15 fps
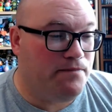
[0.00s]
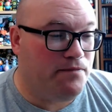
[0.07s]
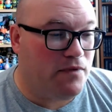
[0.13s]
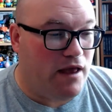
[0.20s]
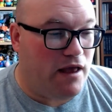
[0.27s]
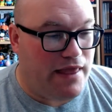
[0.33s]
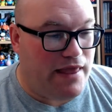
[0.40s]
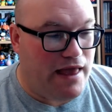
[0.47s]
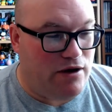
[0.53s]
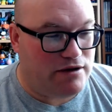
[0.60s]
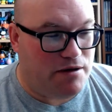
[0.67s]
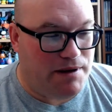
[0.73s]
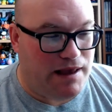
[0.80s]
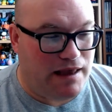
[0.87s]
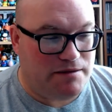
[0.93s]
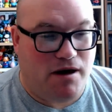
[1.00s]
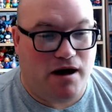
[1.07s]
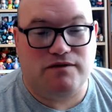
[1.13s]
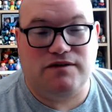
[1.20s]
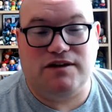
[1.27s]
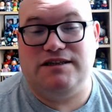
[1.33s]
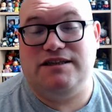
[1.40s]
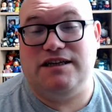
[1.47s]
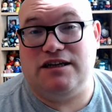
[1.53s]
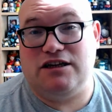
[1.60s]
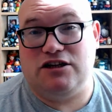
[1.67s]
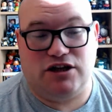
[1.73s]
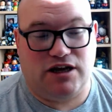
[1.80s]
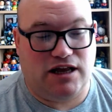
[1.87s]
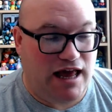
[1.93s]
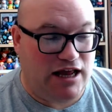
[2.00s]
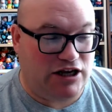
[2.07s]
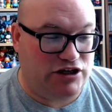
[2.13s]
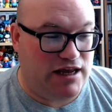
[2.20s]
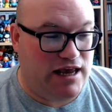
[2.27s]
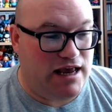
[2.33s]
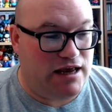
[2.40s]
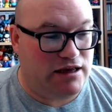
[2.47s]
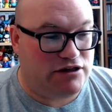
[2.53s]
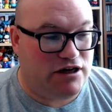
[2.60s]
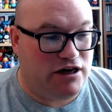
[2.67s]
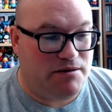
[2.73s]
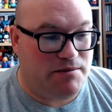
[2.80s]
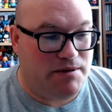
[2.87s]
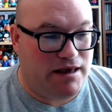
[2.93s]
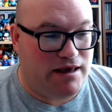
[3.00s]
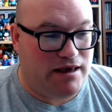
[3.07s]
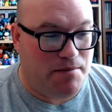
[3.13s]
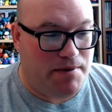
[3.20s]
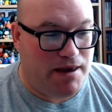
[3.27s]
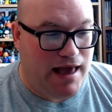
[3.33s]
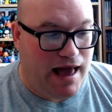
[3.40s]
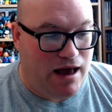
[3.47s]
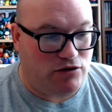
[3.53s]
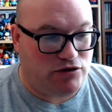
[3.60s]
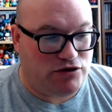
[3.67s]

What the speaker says: And now, coming as part of the Signature Collection, it is going to be coming out